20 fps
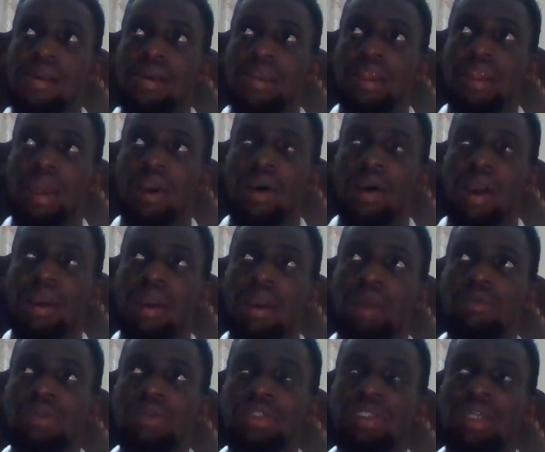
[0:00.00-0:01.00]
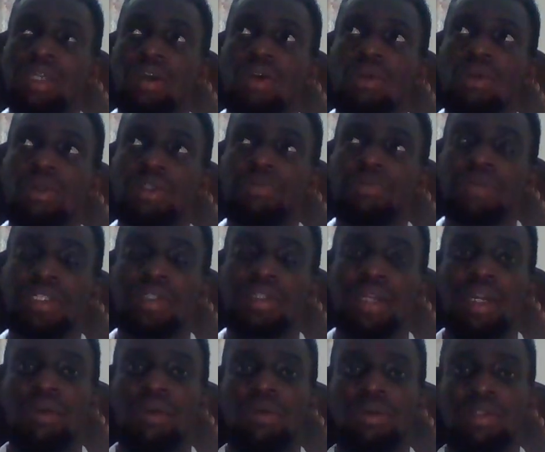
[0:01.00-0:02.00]
now, I wouldn't say
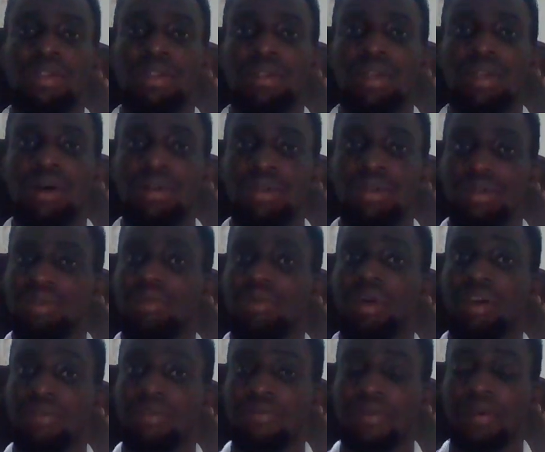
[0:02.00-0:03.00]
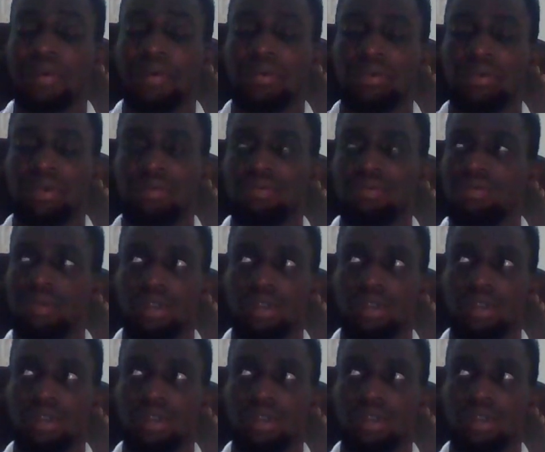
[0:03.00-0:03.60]
100% it was that was the reason why it failed.